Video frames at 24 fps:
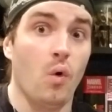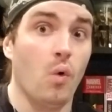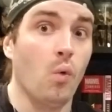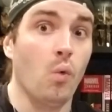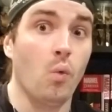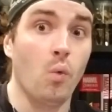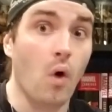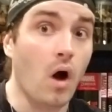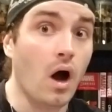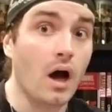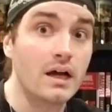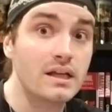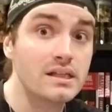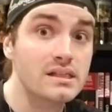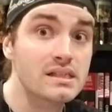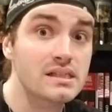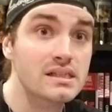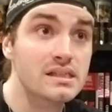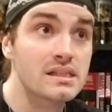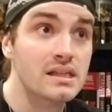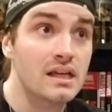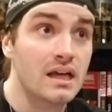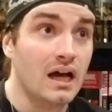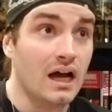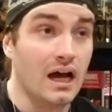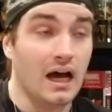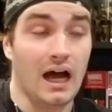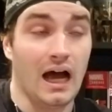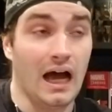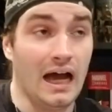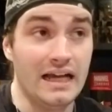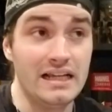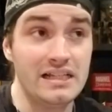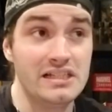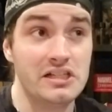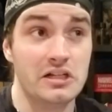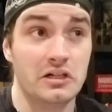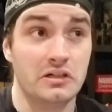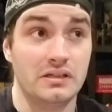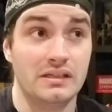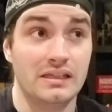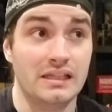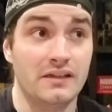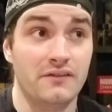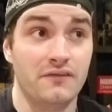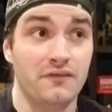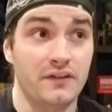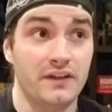was. I
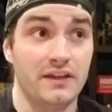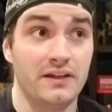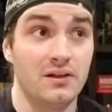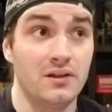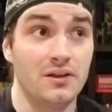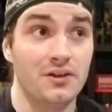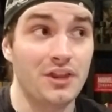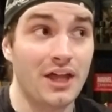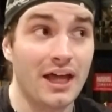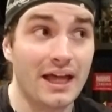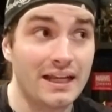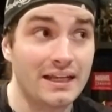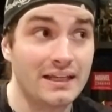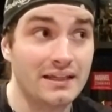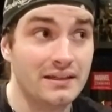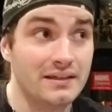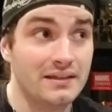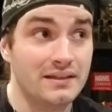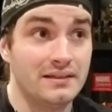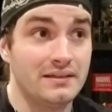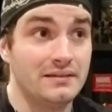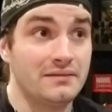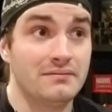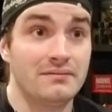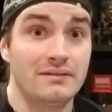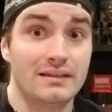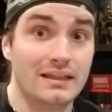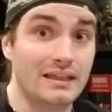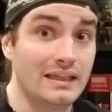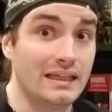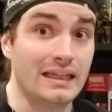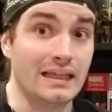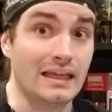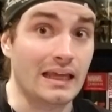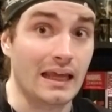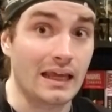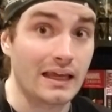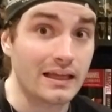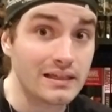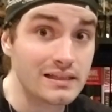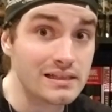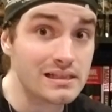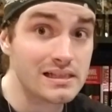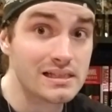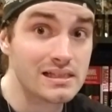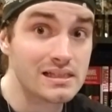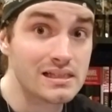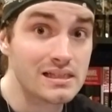certainly feel that he
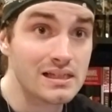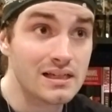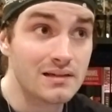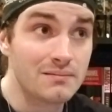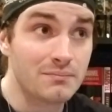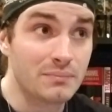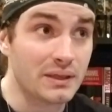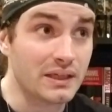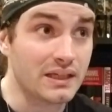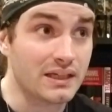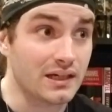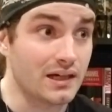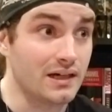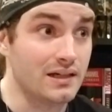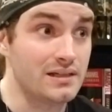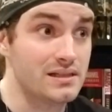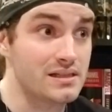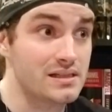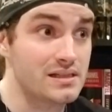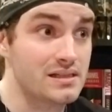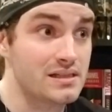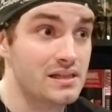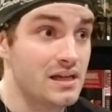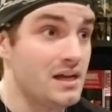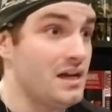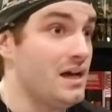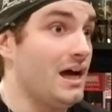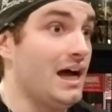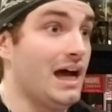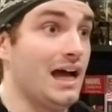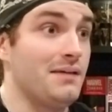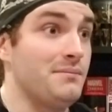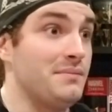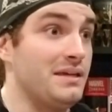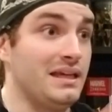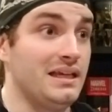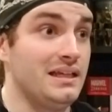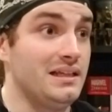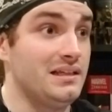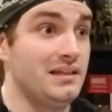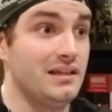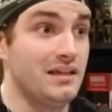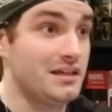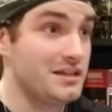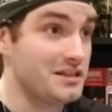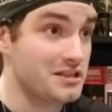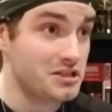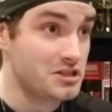is, because, I
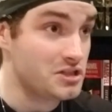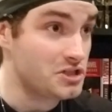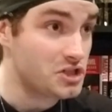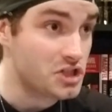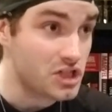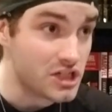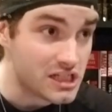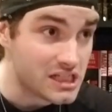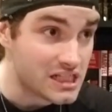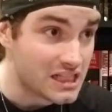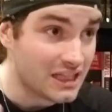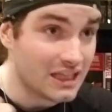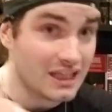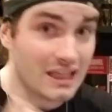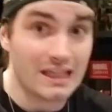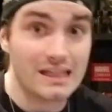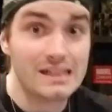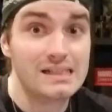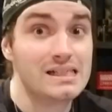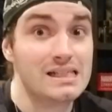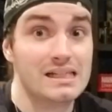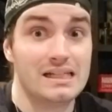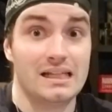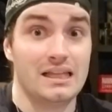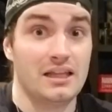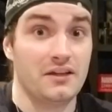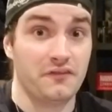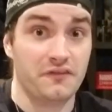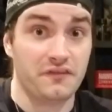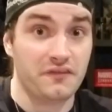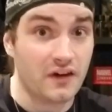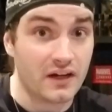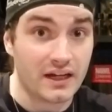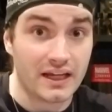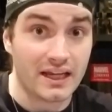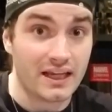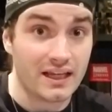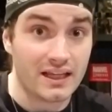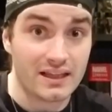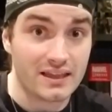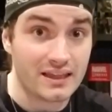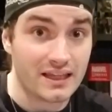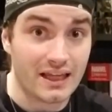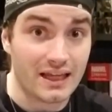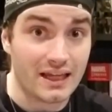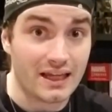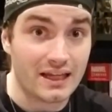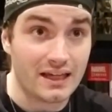mean, just listen to the fucking
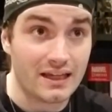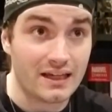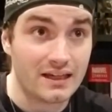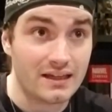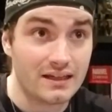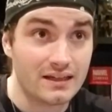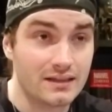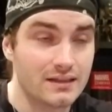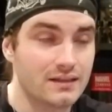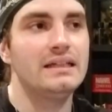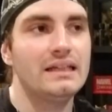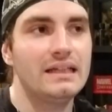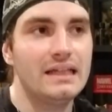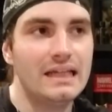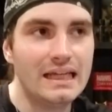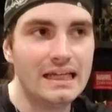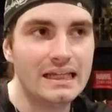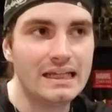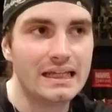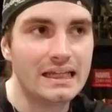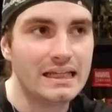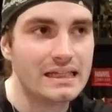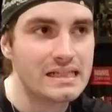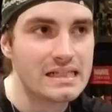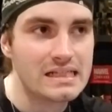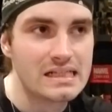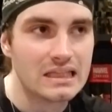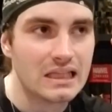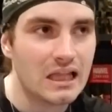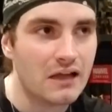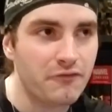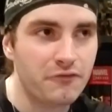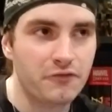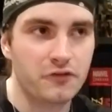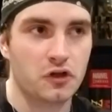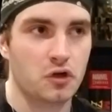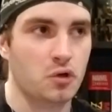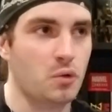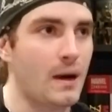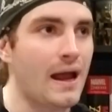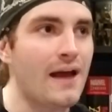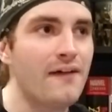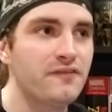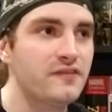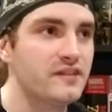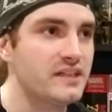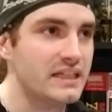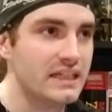thing. It is
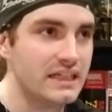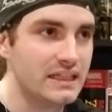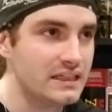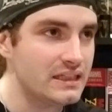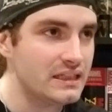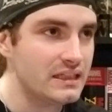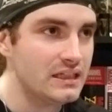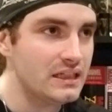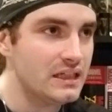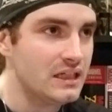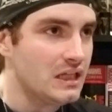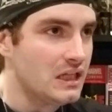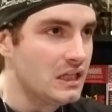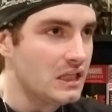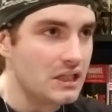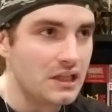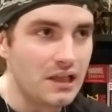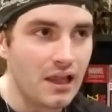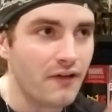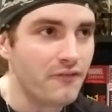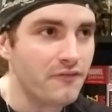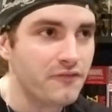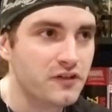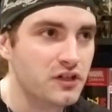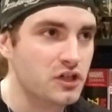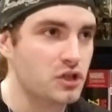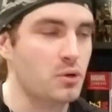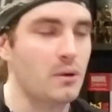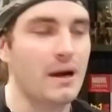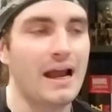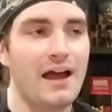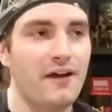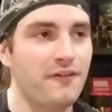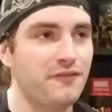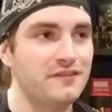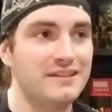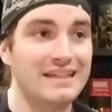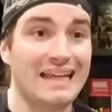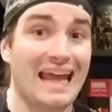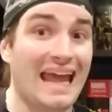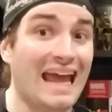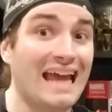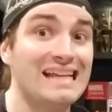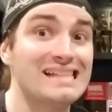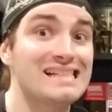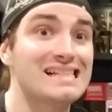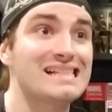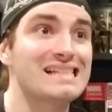Lovecraftian,
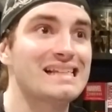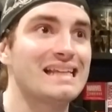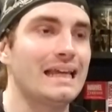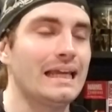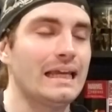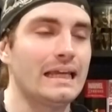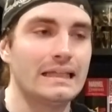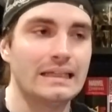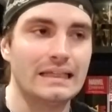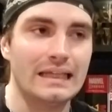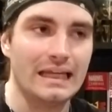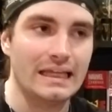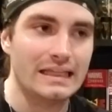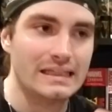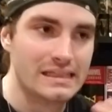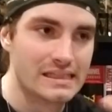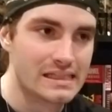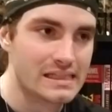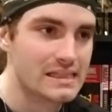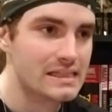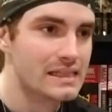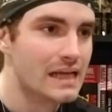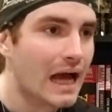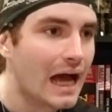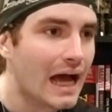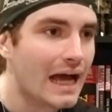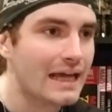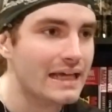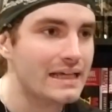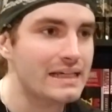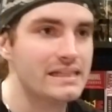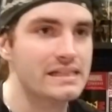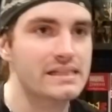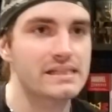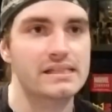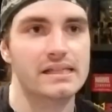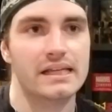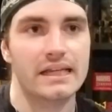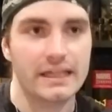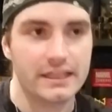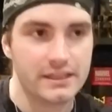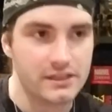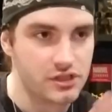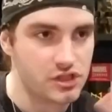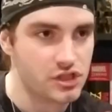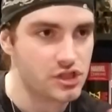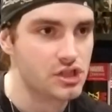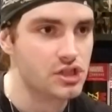Lovecraft-esque in size,
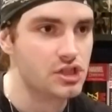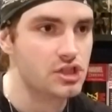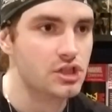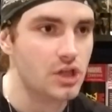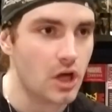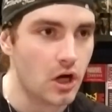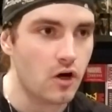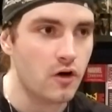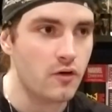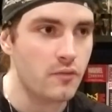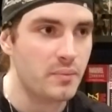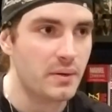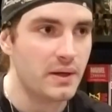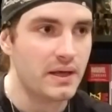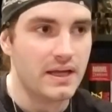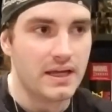in scope,